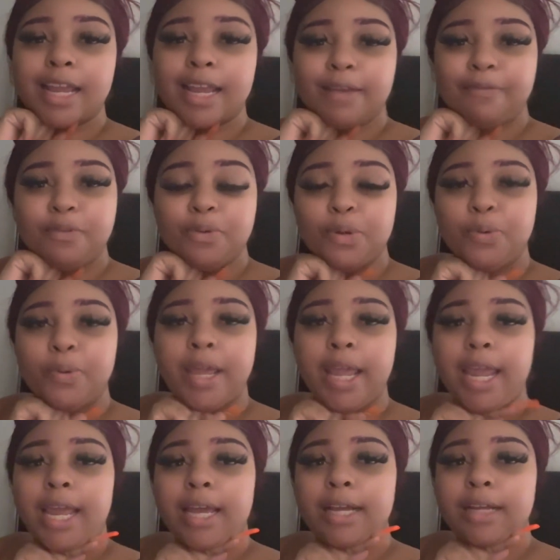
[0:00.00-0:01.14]
If you're new
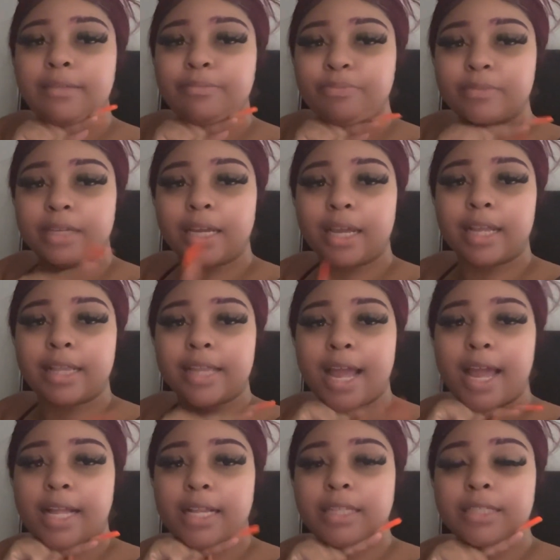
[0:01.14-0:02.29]
here, hit
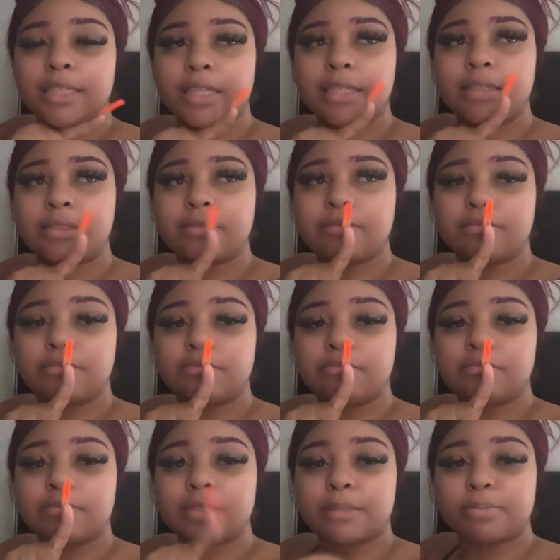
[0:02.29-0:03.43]
that
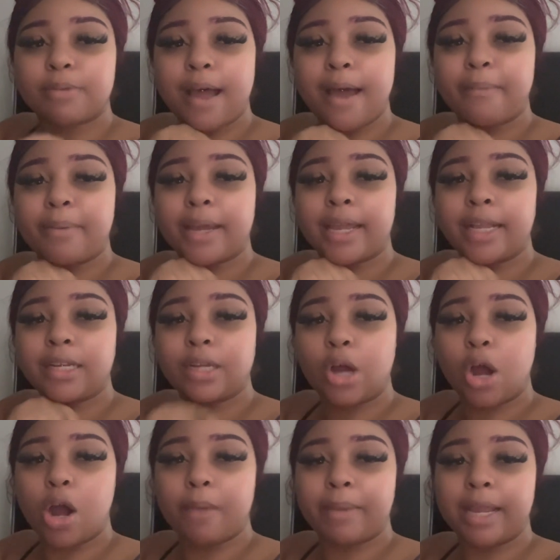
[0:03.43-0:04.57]
subscribe button,
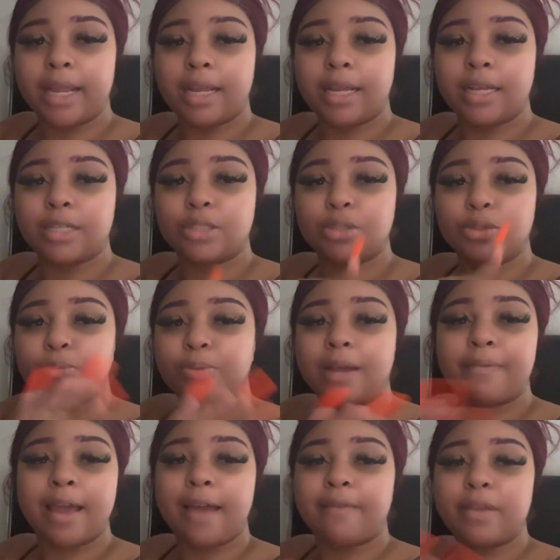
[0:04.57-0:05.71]
comment, do
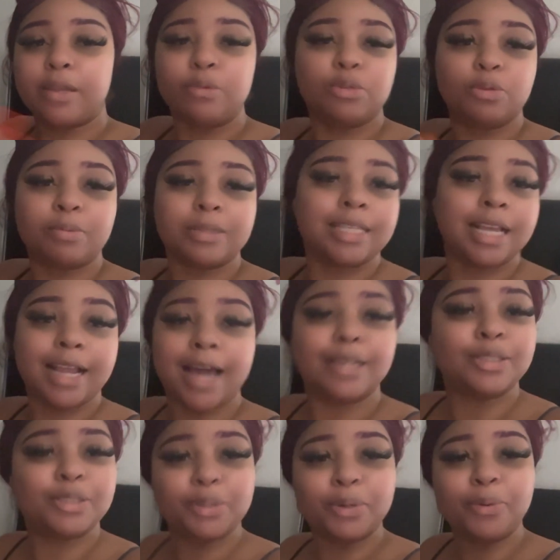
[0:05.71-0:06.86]
whatever every YouTuber tell y'all to
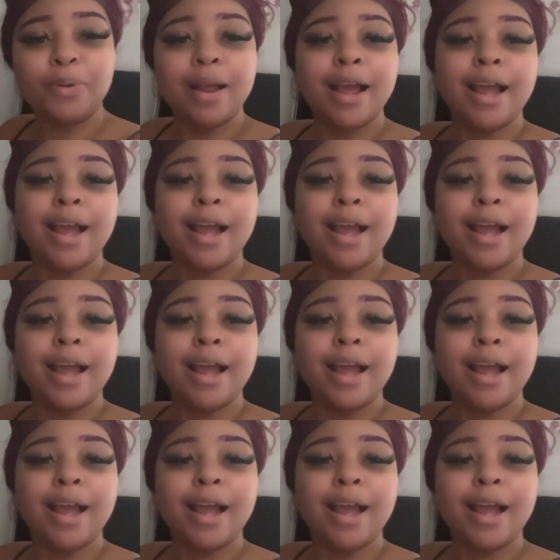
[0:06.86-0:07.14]
do.